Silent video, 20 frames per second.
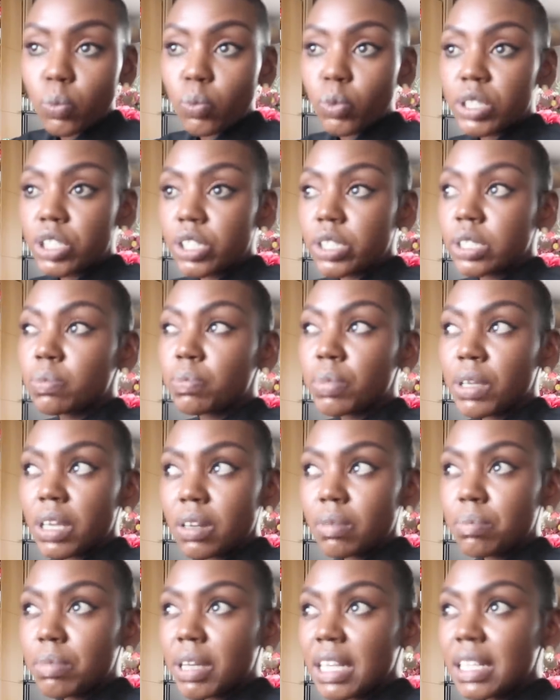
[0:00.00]
which is
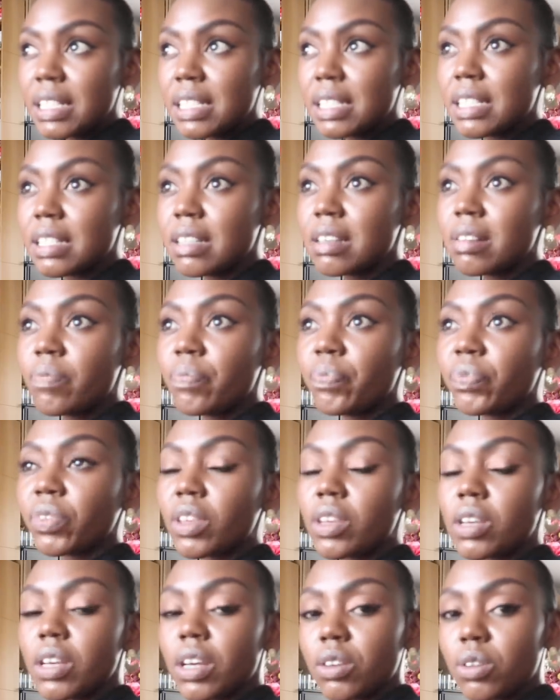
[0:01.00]
peer based.
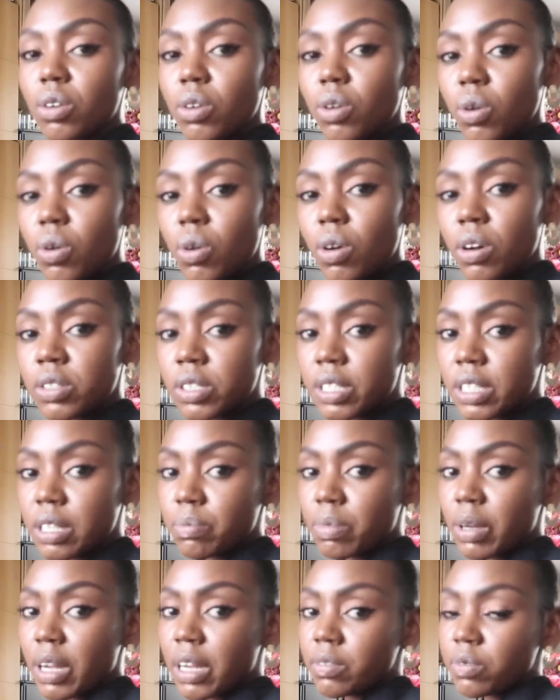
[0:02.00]
You can go onto the
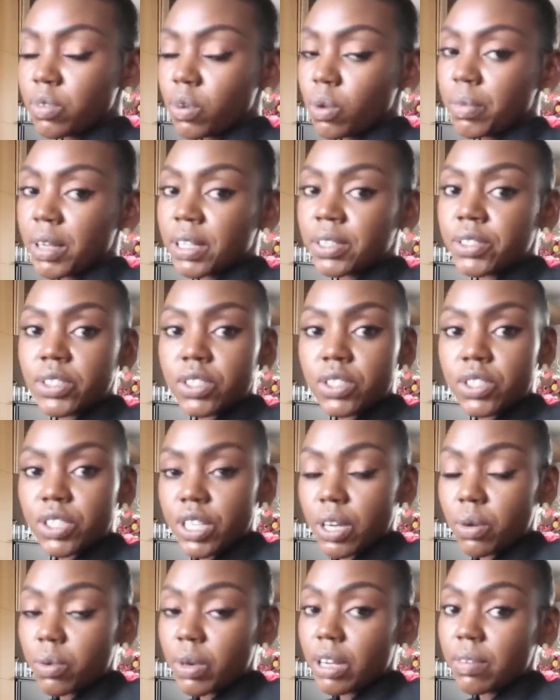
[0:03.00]
platform and just
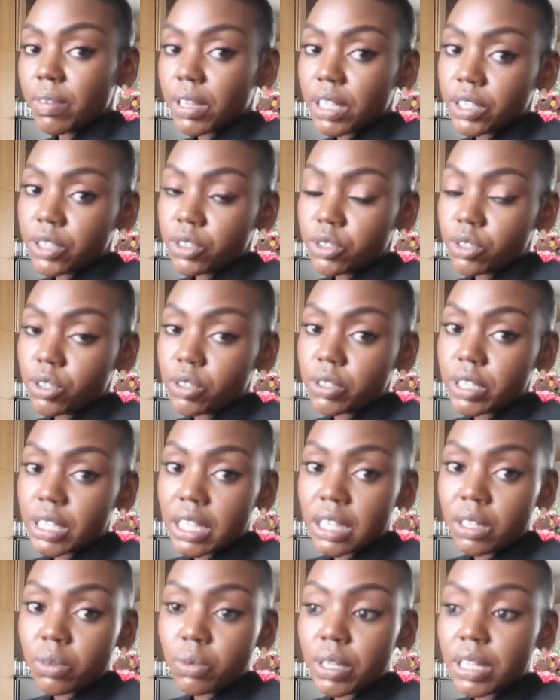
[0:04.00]
share whatever issue you're
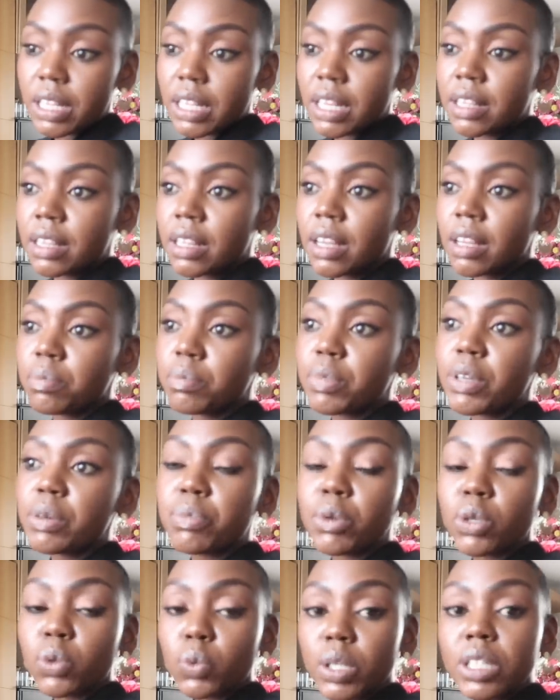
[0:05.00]
dealing with, and then
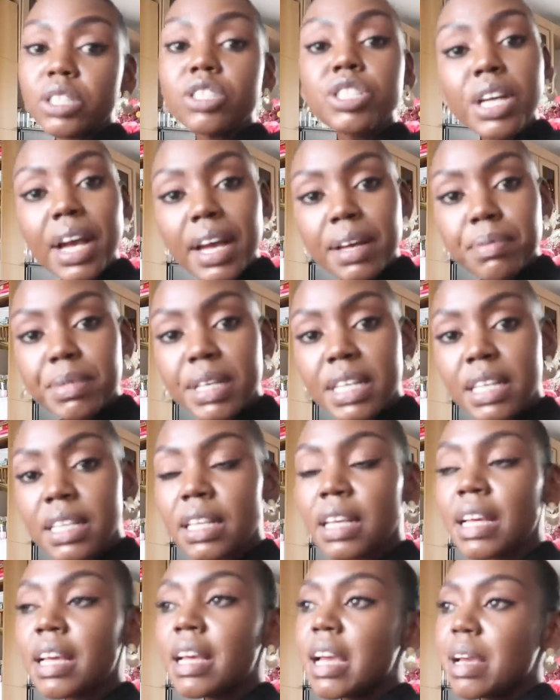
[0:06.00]
people will chime
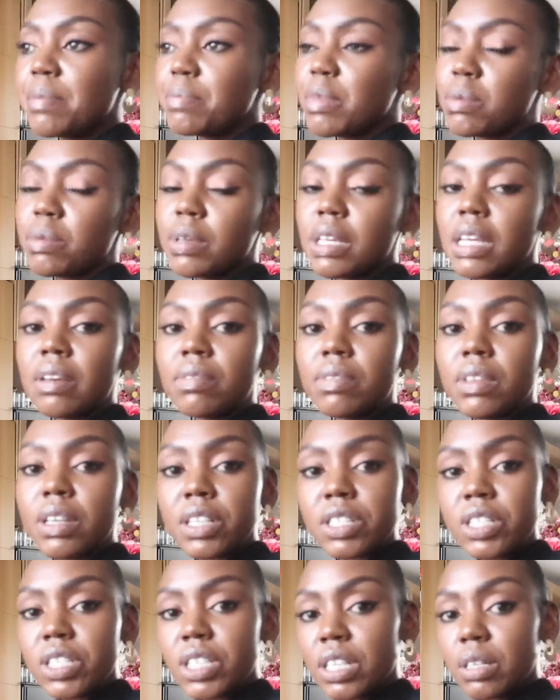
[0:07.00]
in, maybe give
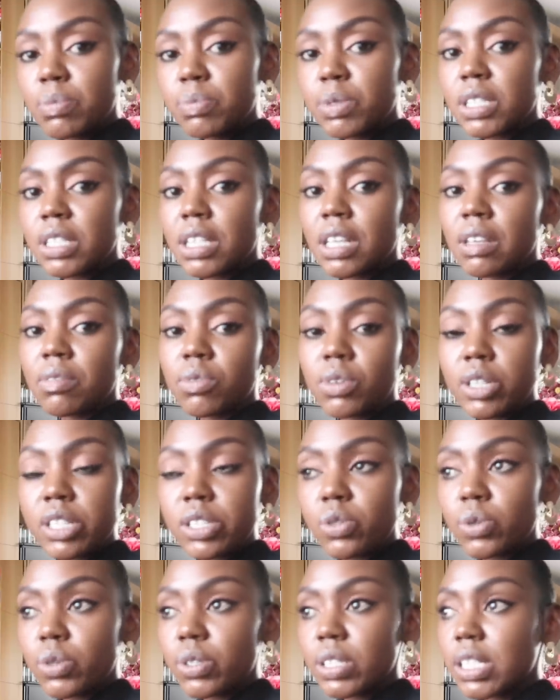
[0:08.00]
their tips, give
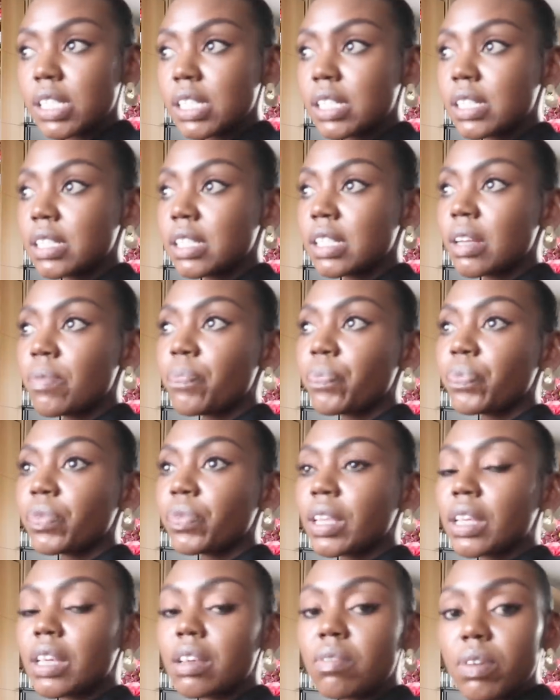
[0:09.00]
resources,
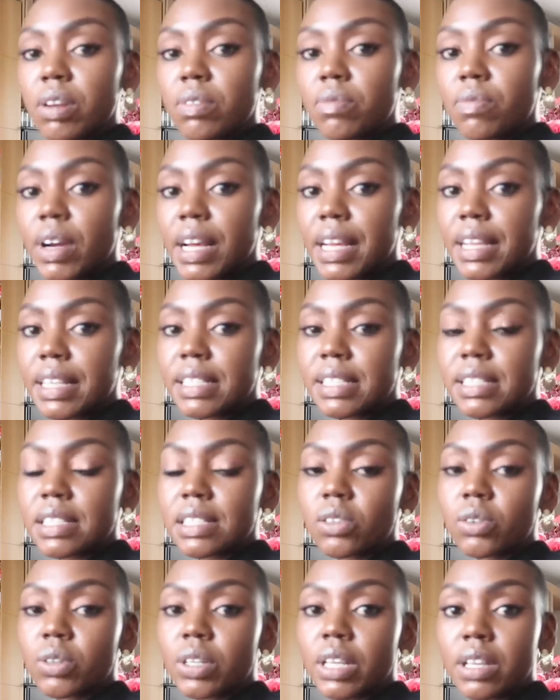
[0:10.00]
give advice,
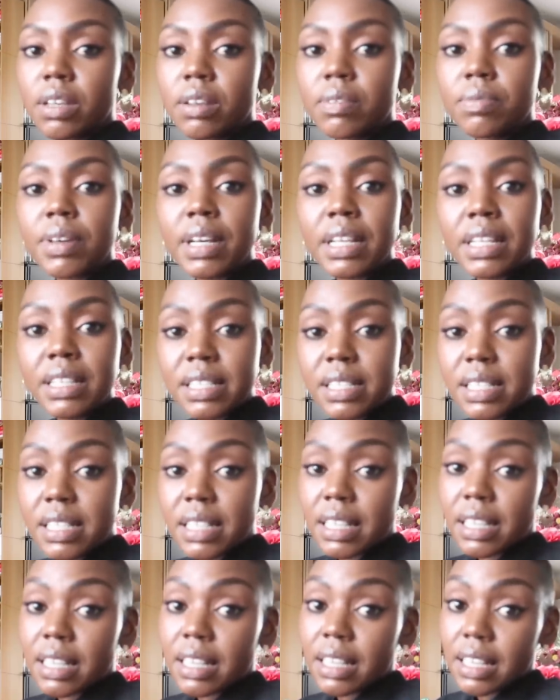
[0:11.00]
or give a
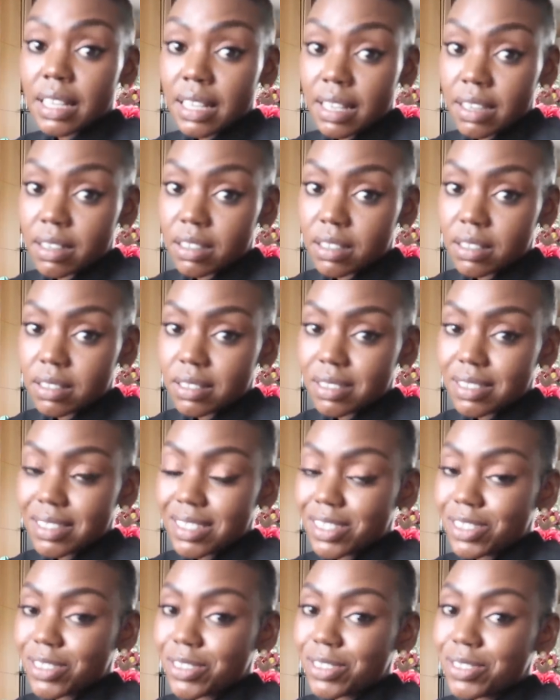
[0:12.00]
listening ear.
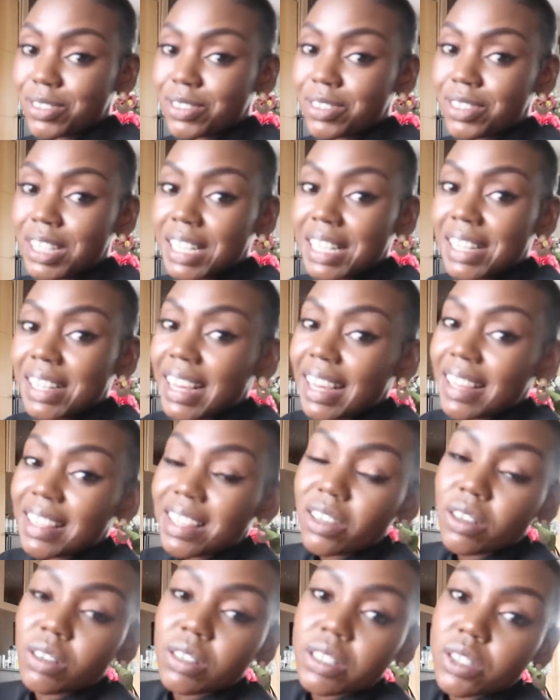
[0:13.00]
So, i
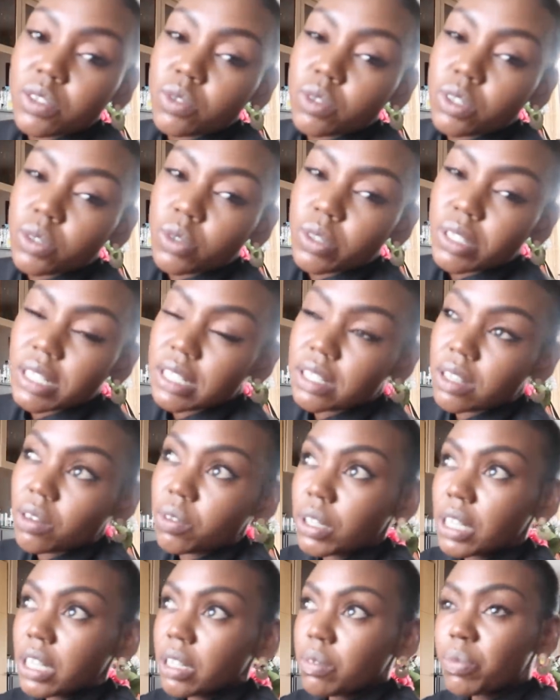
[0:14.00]
think all these resources are
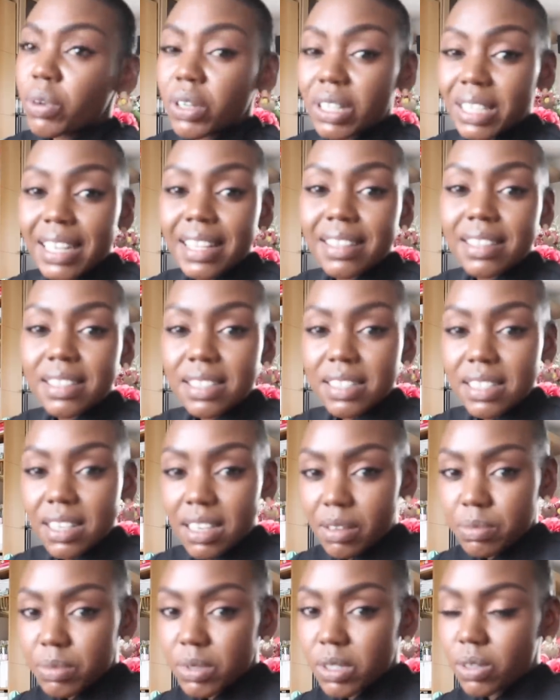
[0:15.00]
really important at this
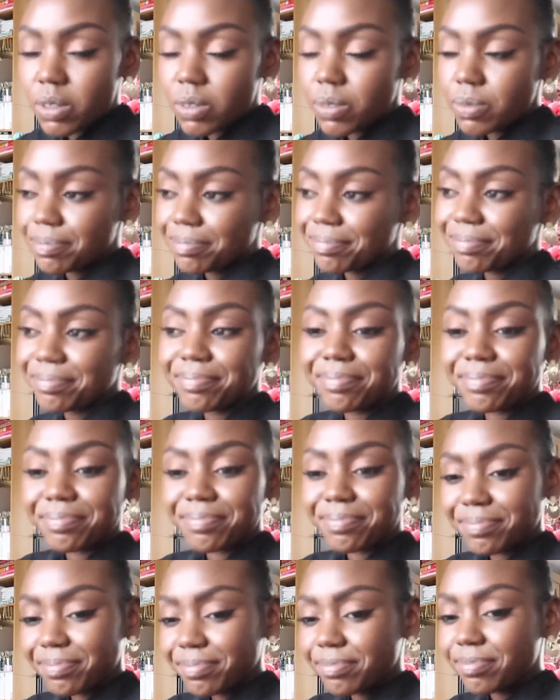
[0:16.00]
time so
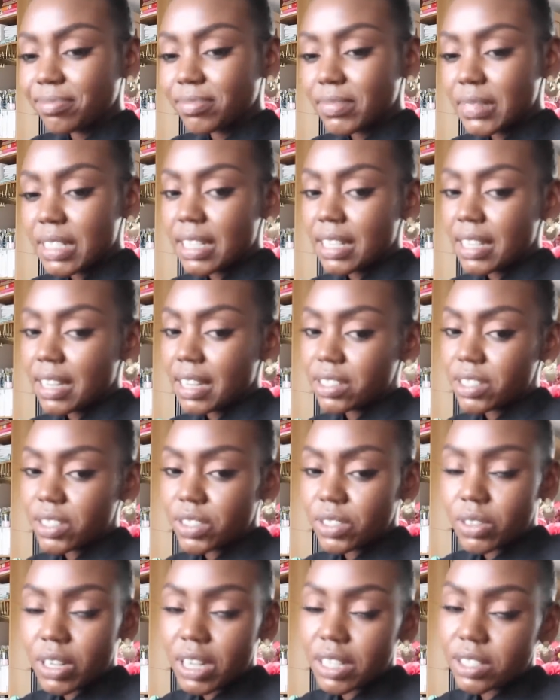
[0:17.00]
yeah i
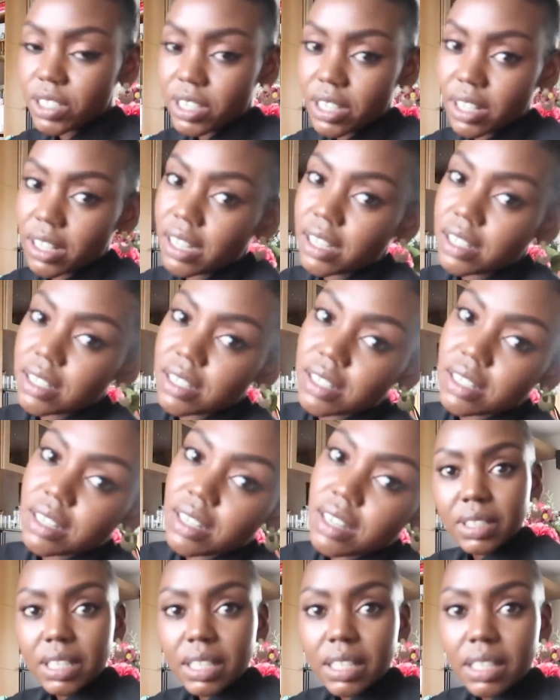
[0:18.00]
just thought i'd share that
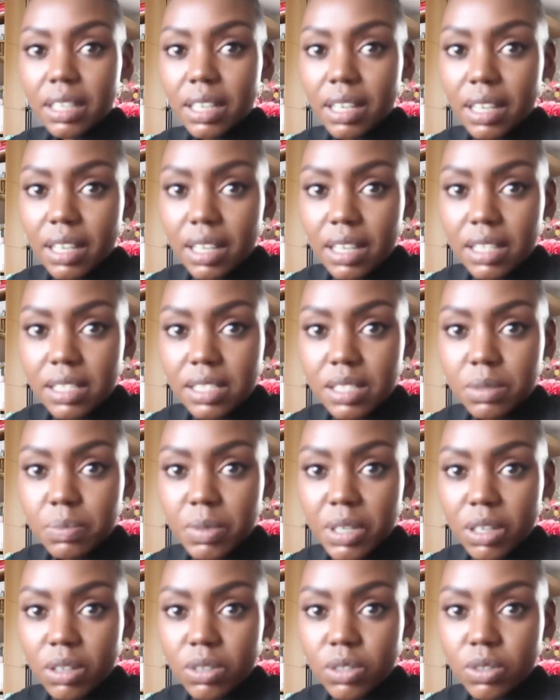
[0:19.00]
okay has this
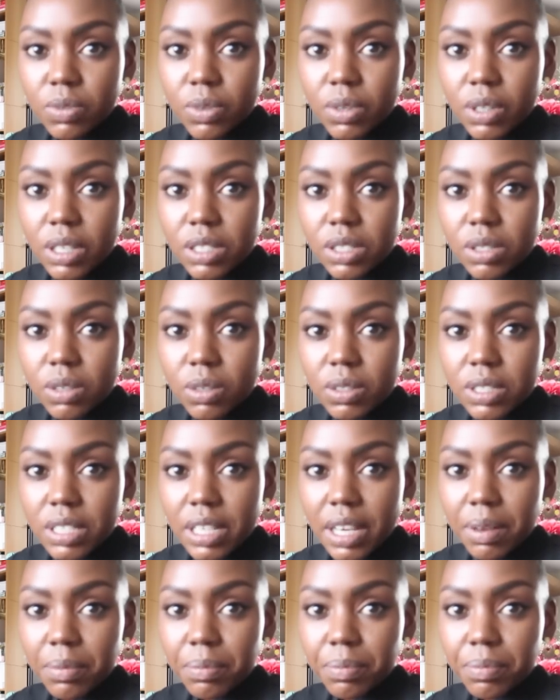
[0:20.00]
been out of focus the whole
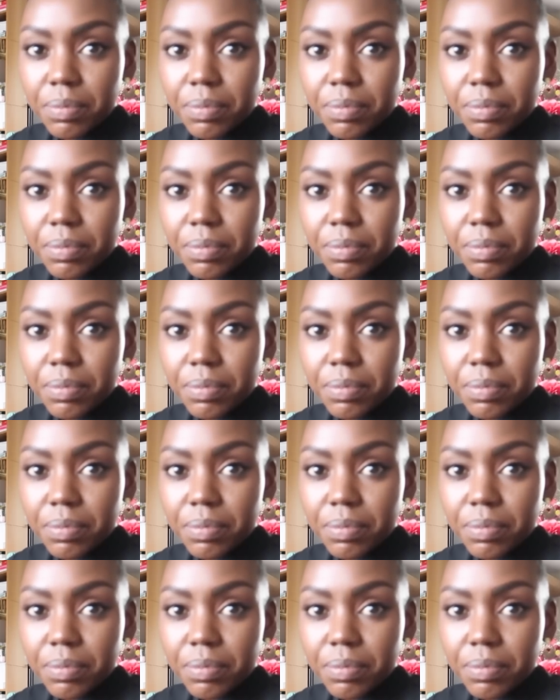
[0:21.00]
time